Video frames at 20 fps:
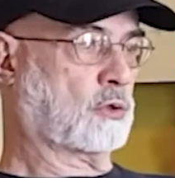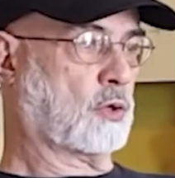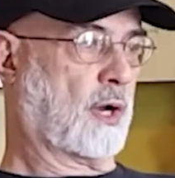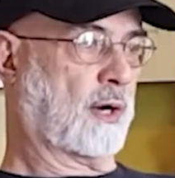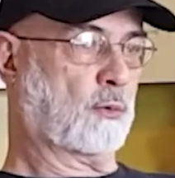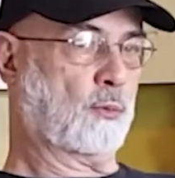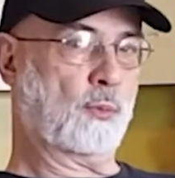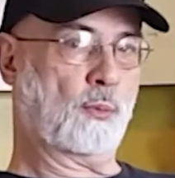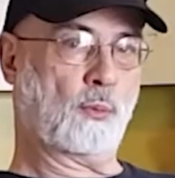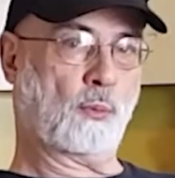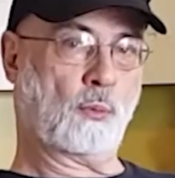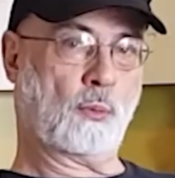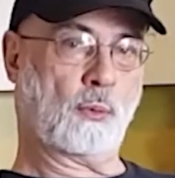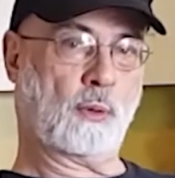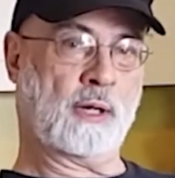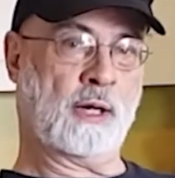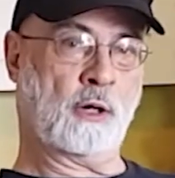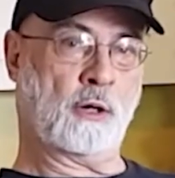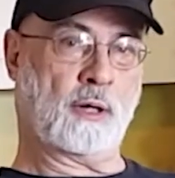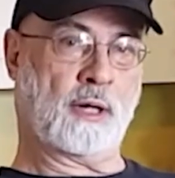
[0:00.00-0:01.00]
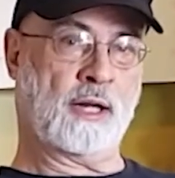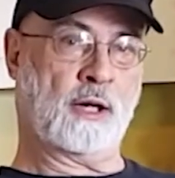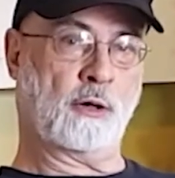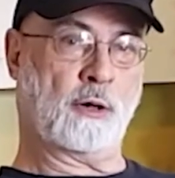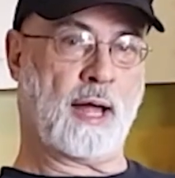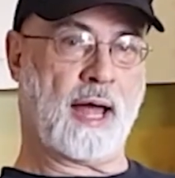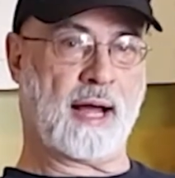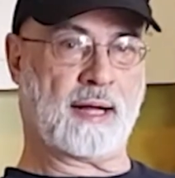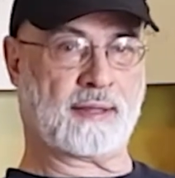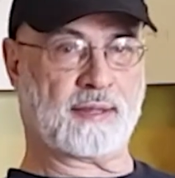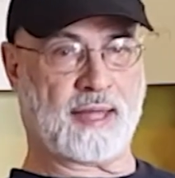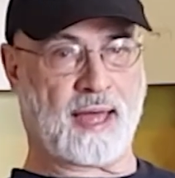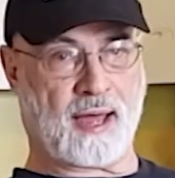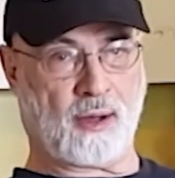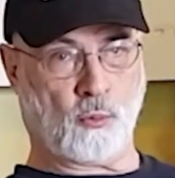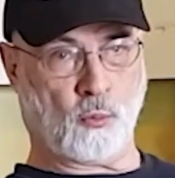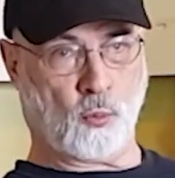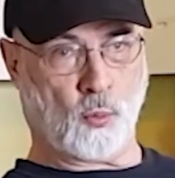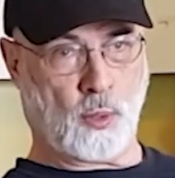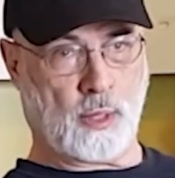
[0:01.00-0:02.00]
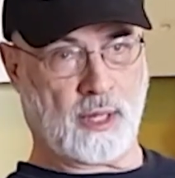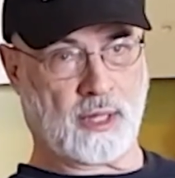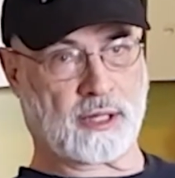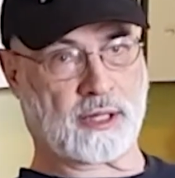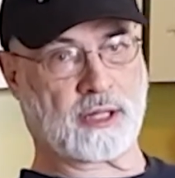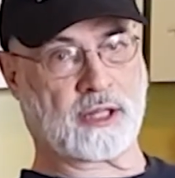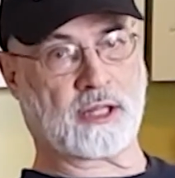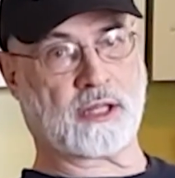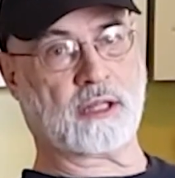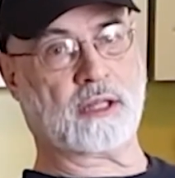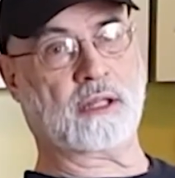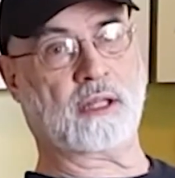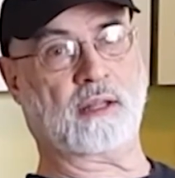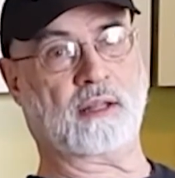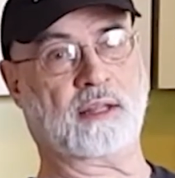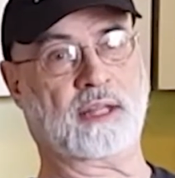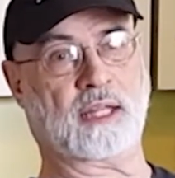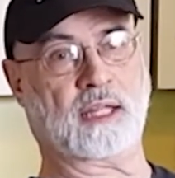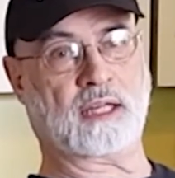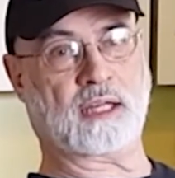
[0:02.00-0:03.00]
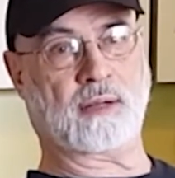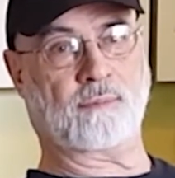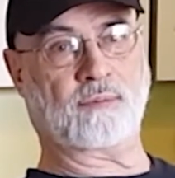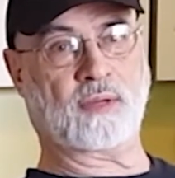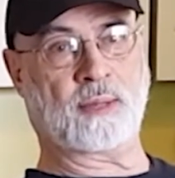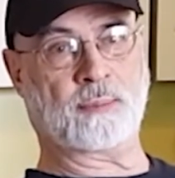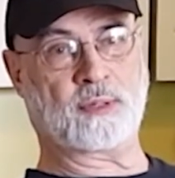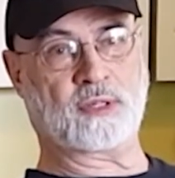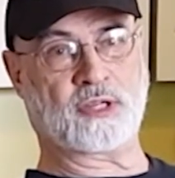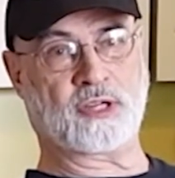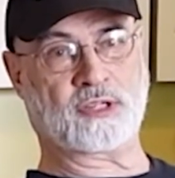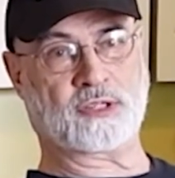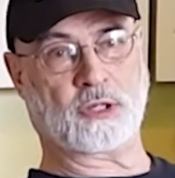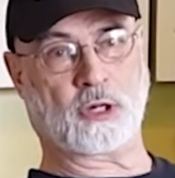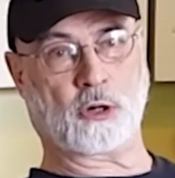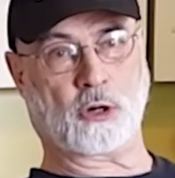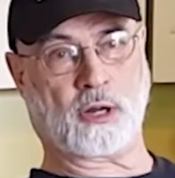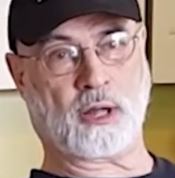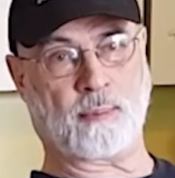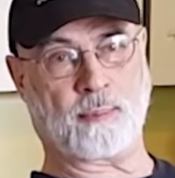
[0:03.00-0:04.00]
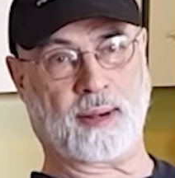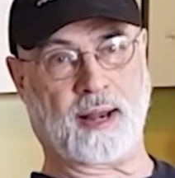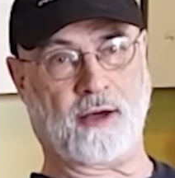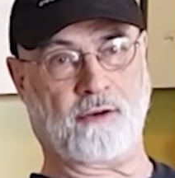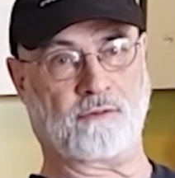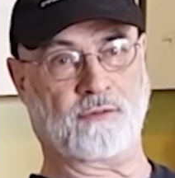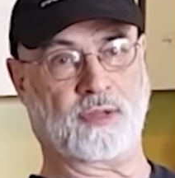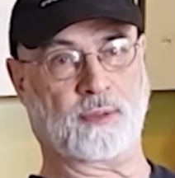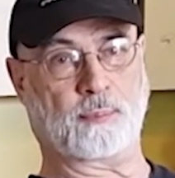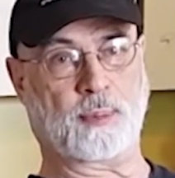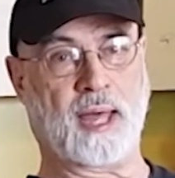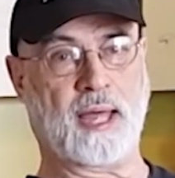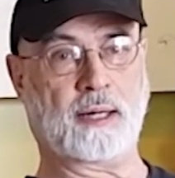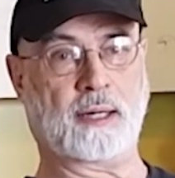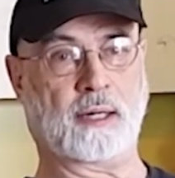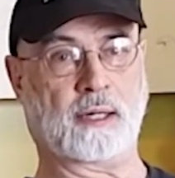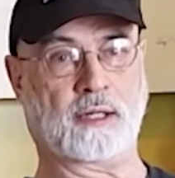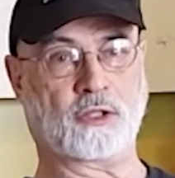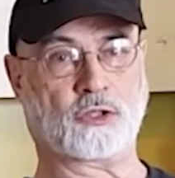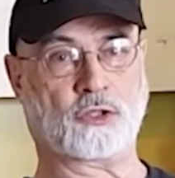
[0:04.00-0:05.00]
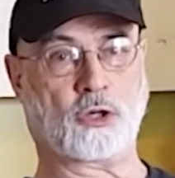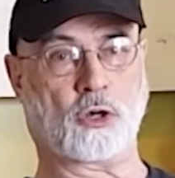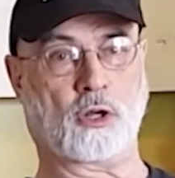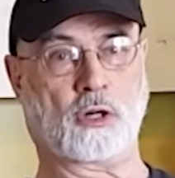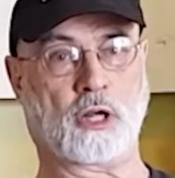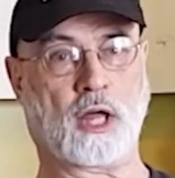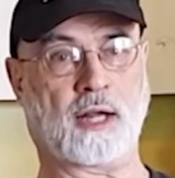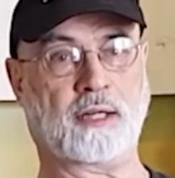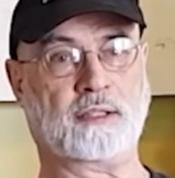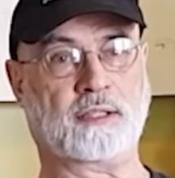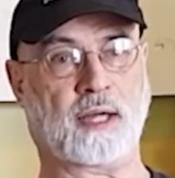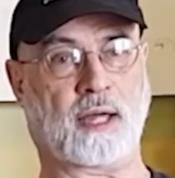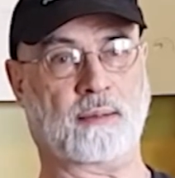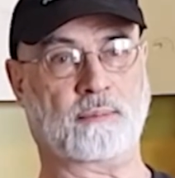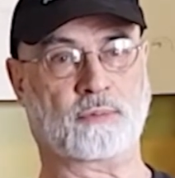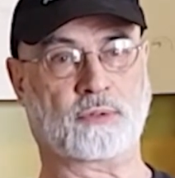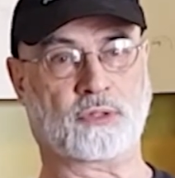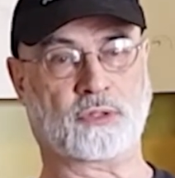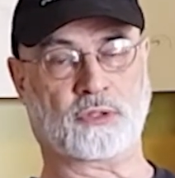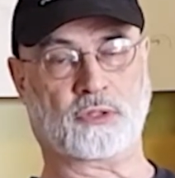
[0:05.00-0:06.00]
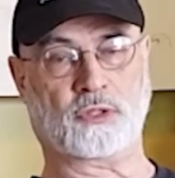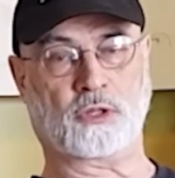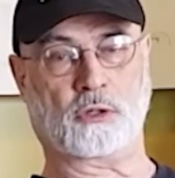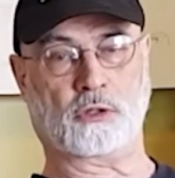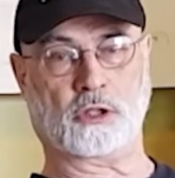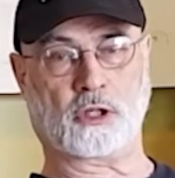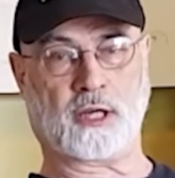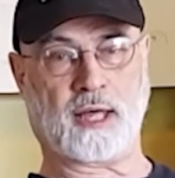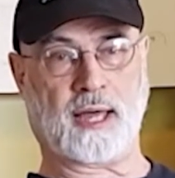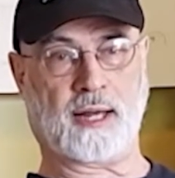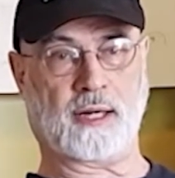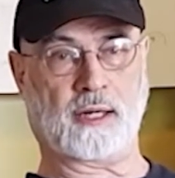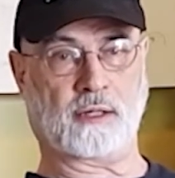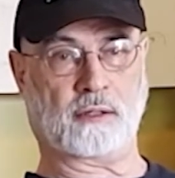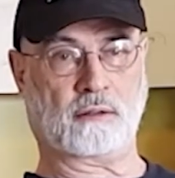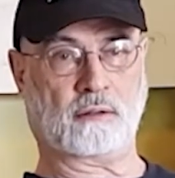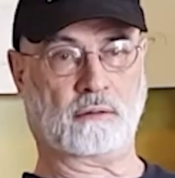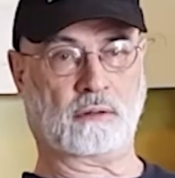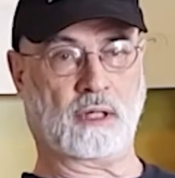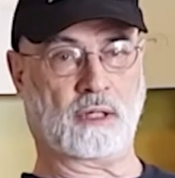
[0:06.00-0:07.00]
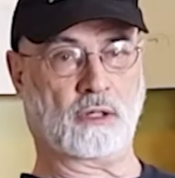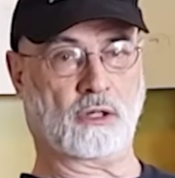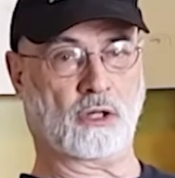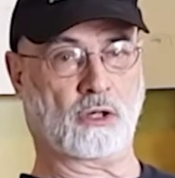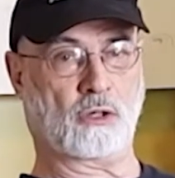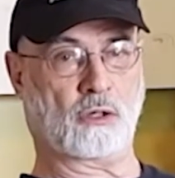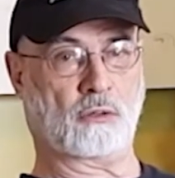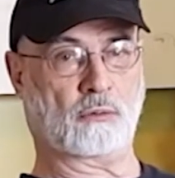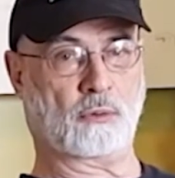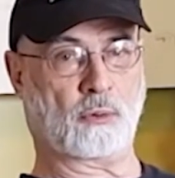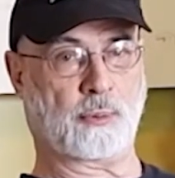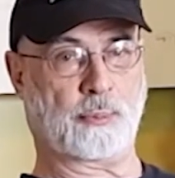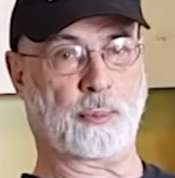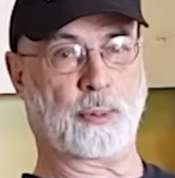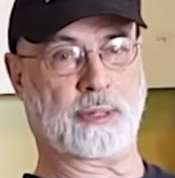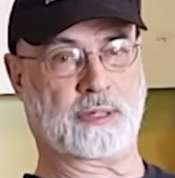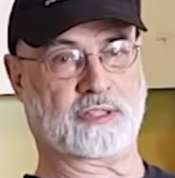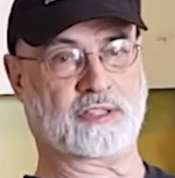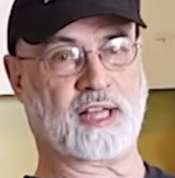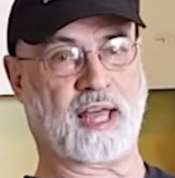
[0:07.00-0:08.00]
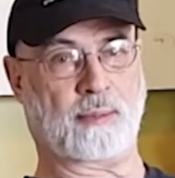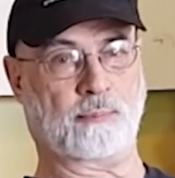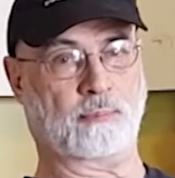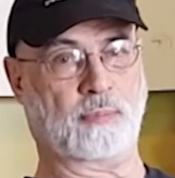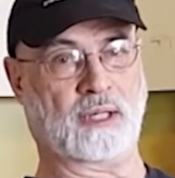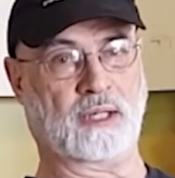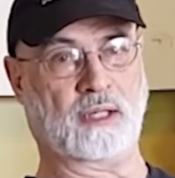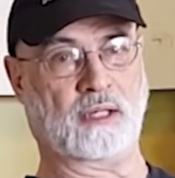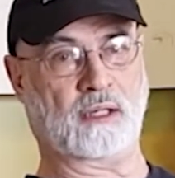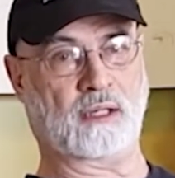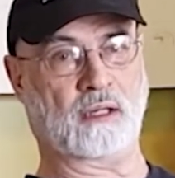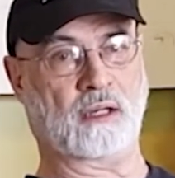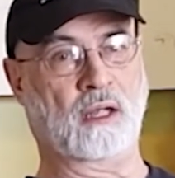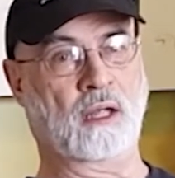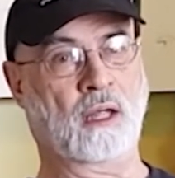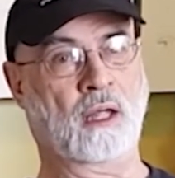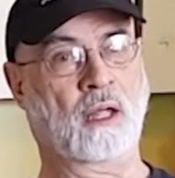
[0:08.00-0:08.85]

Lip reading: try to interact that with the images that are coming up in the painting. And so a lot of times you'll look at it and go, well, what does that mean?